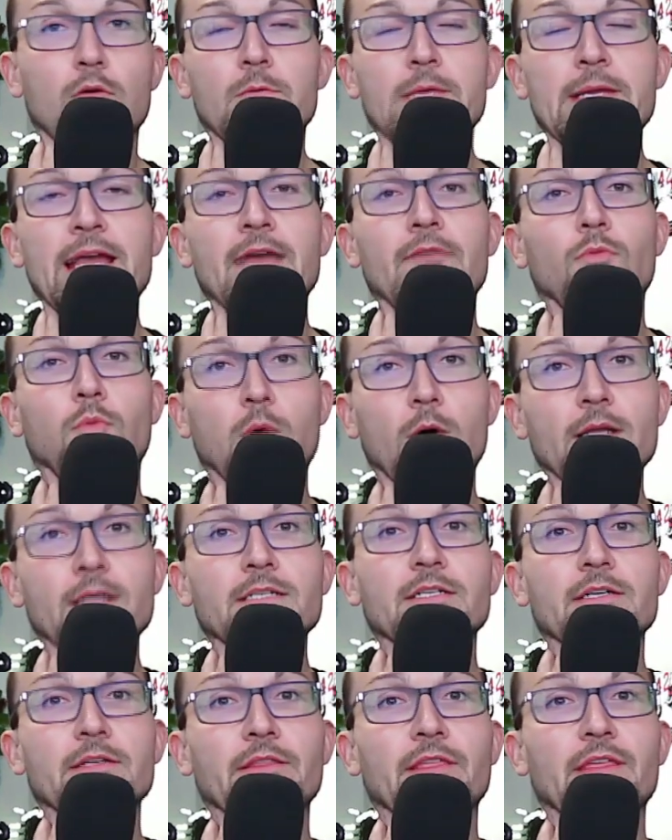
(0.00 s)
we have one
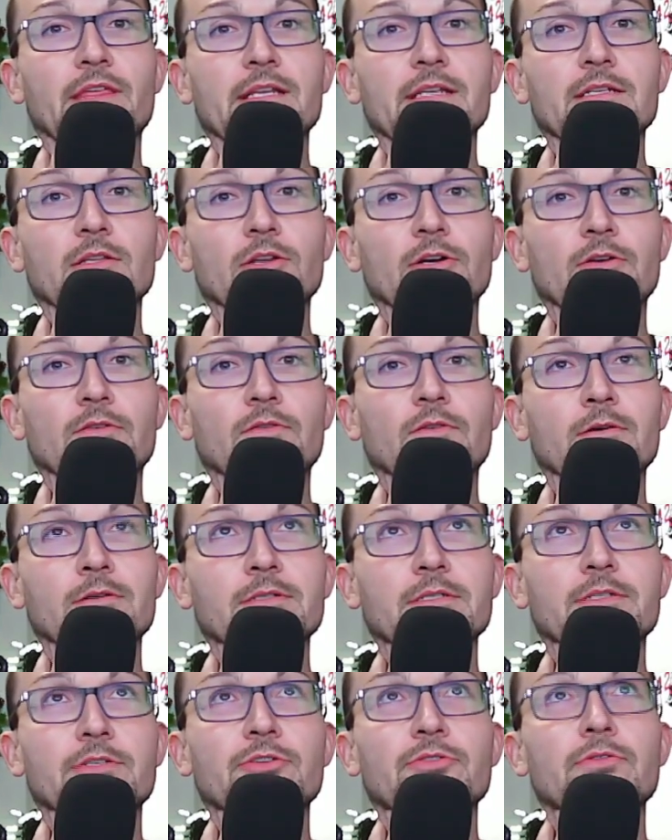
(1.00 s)
good thing to look
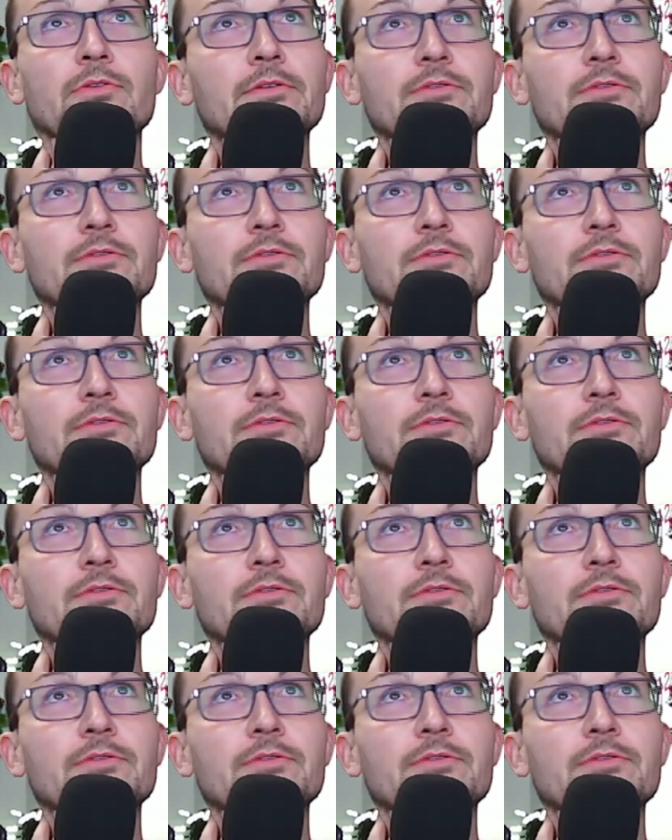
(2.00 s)
forward to